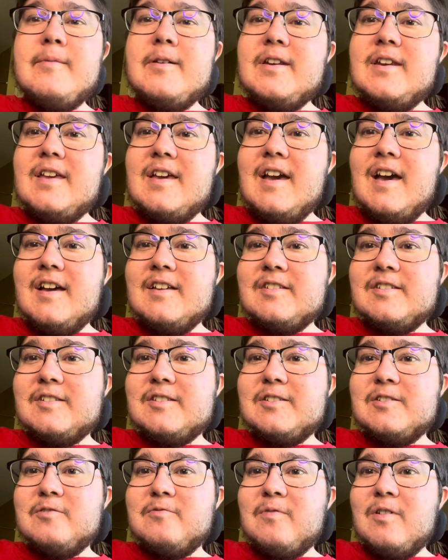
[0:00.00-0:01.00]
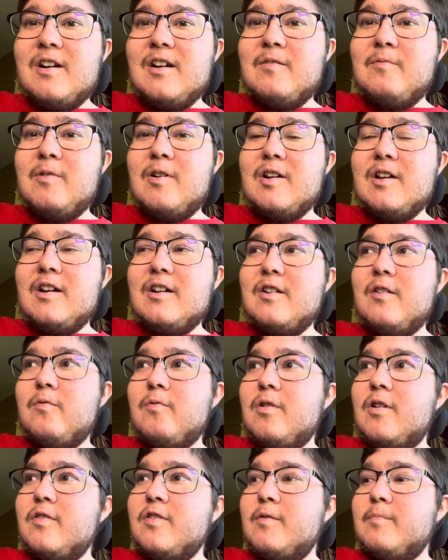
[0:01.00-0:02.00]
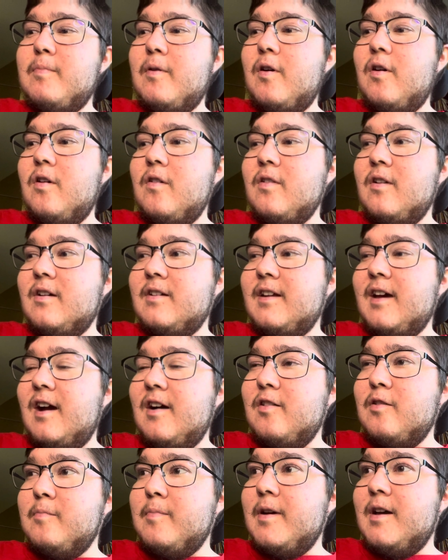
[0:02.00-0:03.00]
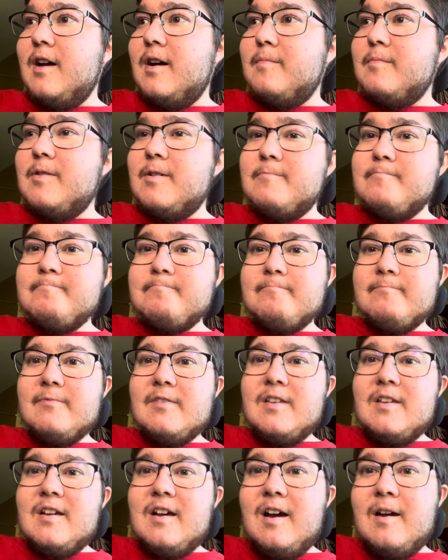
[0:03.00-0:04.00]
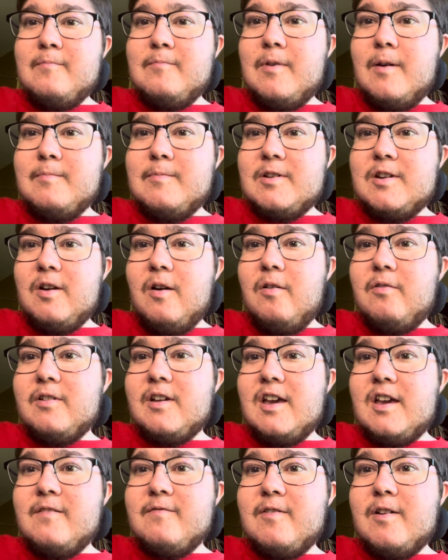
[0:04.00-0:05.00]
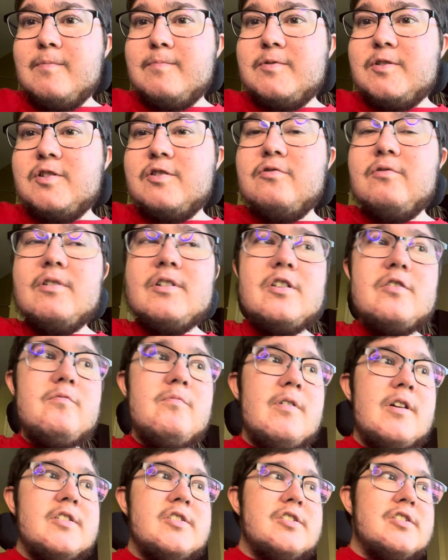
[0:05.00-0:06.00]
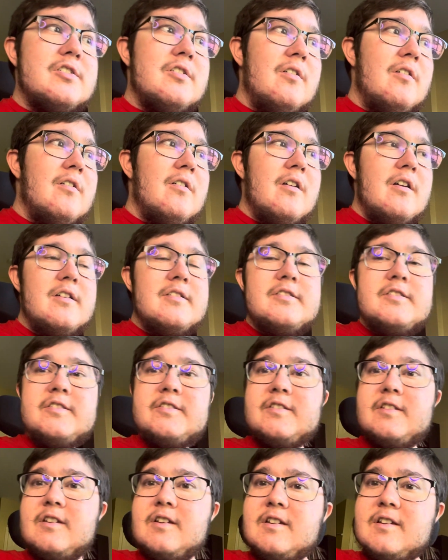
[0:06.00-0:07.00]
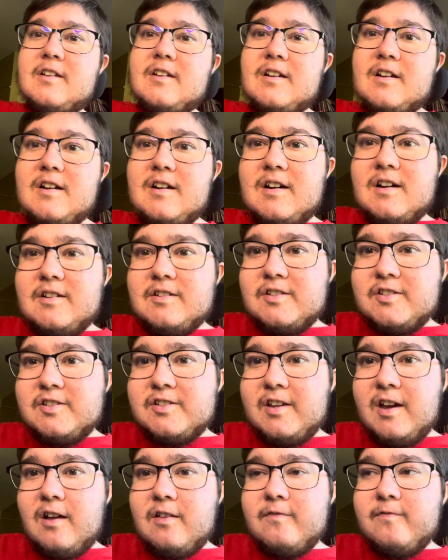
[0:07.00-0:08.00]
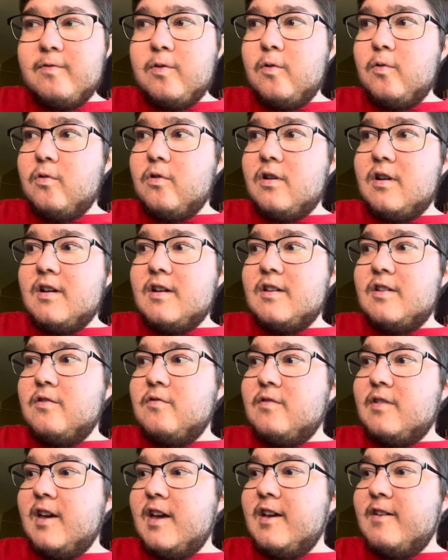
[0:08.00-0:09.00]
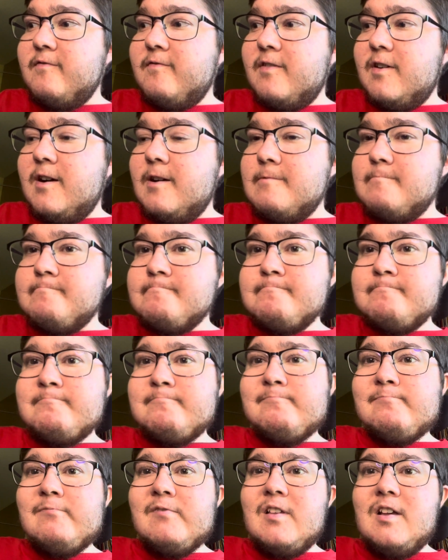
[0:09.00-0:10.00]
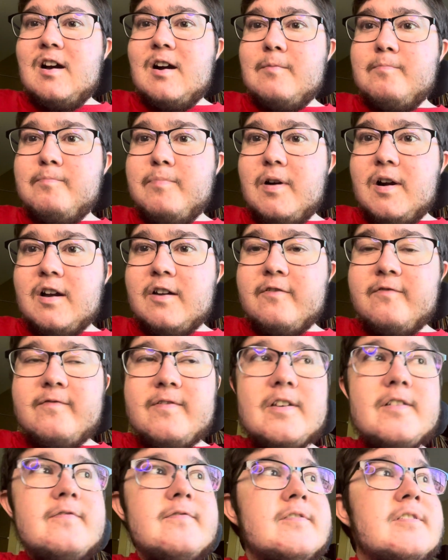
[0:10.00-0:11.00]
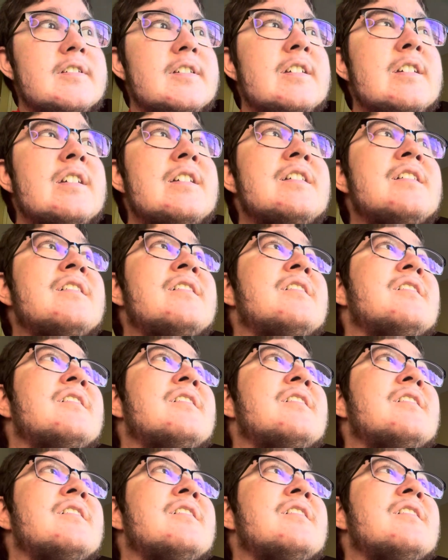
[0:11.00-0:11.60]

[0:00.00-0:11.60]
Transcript: Yes, we're gonna run the ball on Alabama. Y'all gave up 200 rush yards to South Florida. You gave up 150